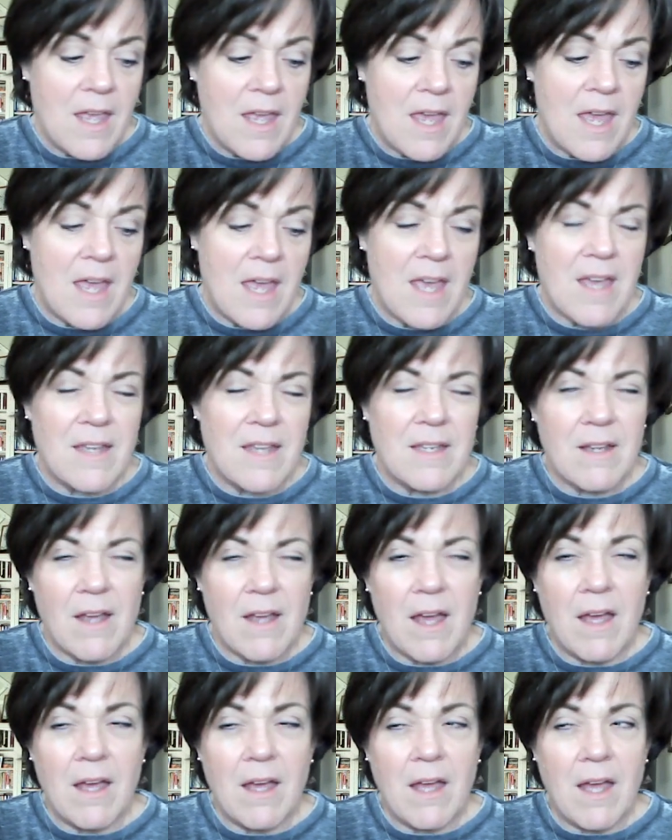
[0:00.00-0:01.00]
And
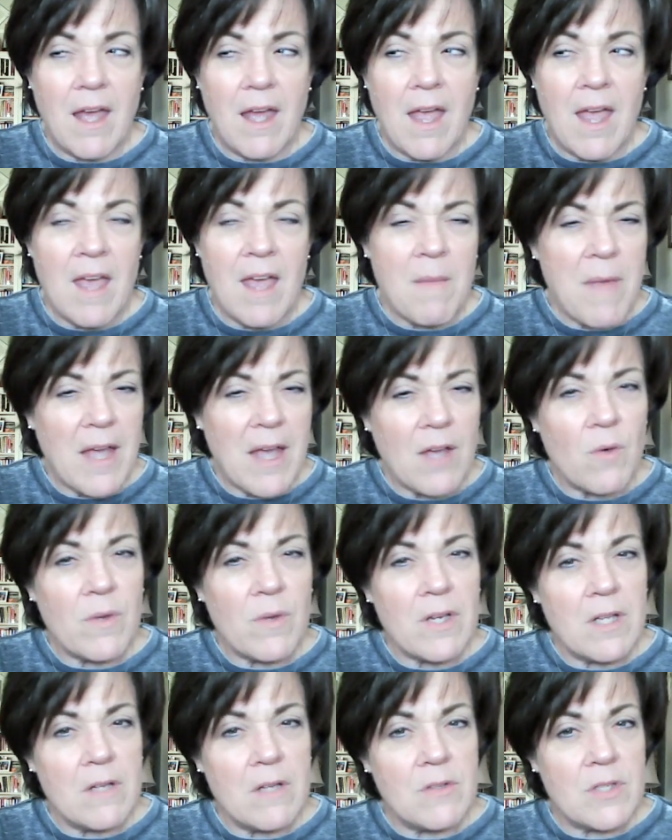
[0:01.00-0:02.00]
am I going
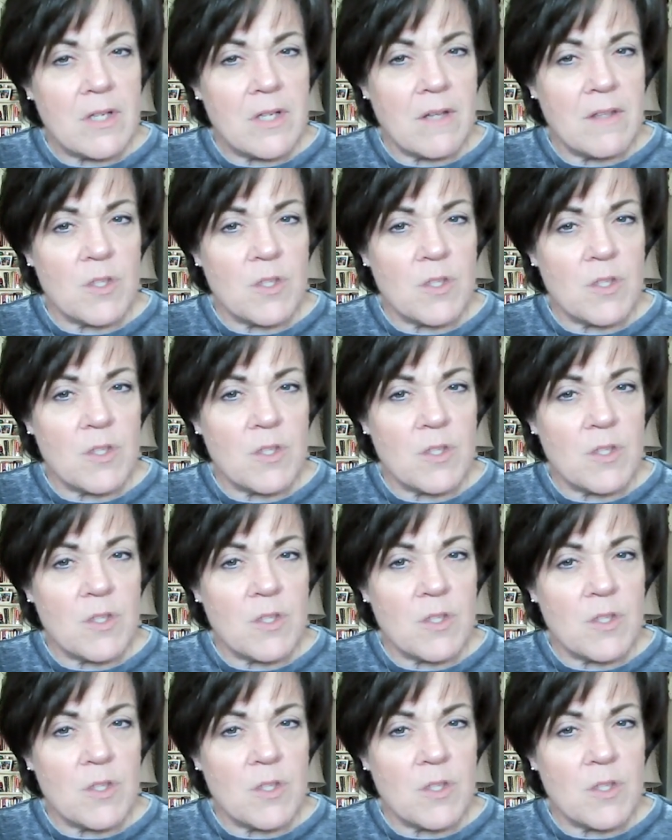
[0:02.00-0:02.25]
to use it on